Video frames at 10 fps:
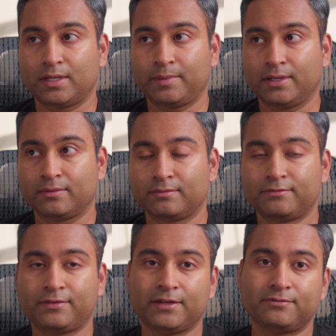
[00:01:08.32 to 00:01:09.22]
at about
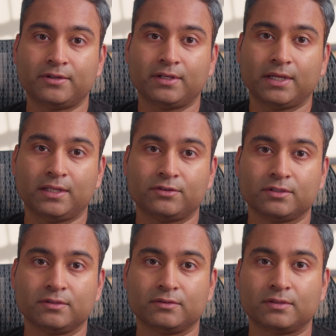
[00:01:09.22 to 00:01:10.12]
5 foot 9
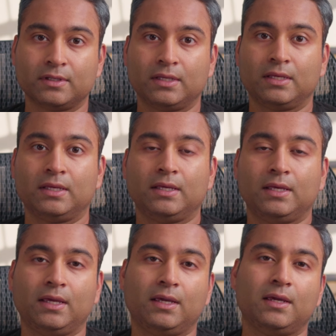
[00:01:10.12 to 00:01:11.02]
inches,
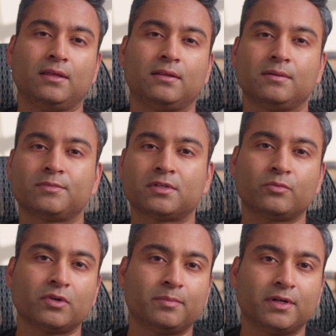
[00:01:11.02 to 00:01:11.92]
and I'm
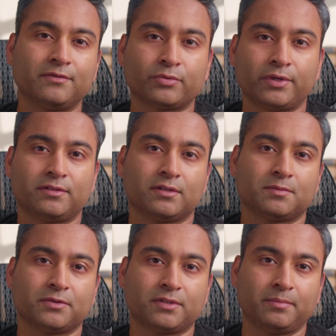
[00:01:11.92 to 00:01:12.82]
somewhere above
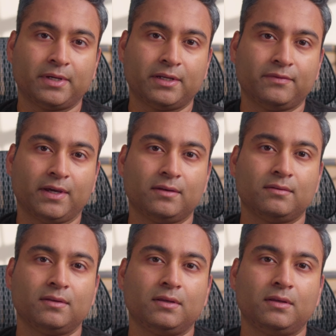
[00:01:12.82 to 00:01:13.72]
26% body fat.
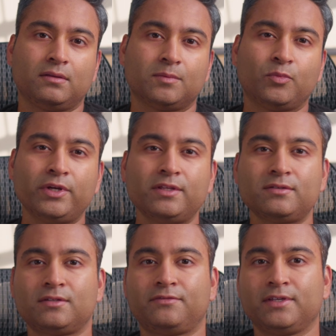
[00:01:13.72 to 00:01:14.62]
The point
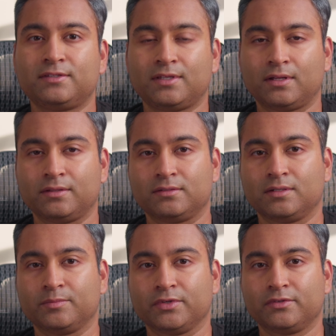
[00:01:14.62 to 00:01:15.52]
isn't to fixate on these
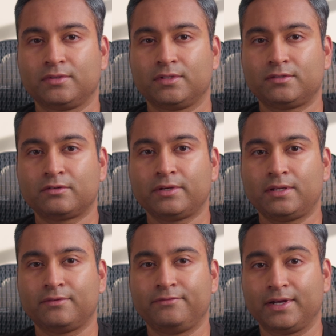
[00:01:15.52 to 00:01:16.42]
numbers, it's to
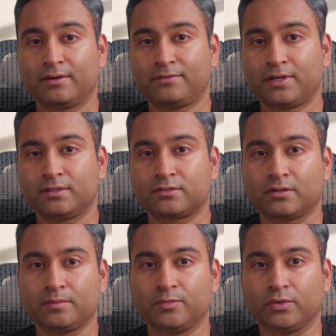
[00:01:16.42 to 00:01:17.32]
create a verified
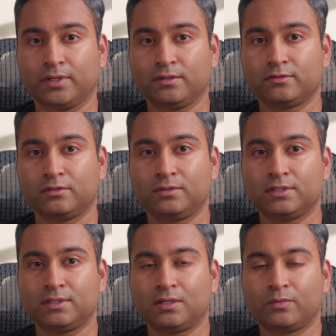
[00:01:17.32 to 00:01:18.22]
starting point so you
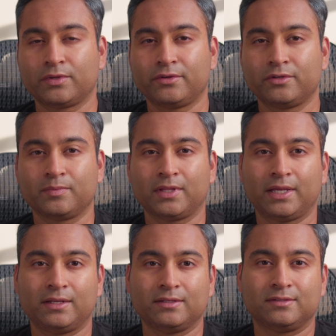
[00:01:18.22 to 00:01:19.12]
can tell whether your
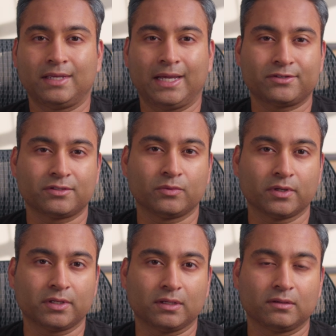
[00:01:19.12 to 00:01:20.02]
plan is actually
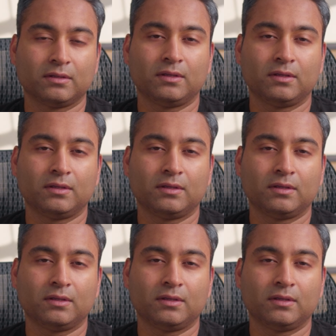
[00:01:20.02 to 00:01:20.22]
working.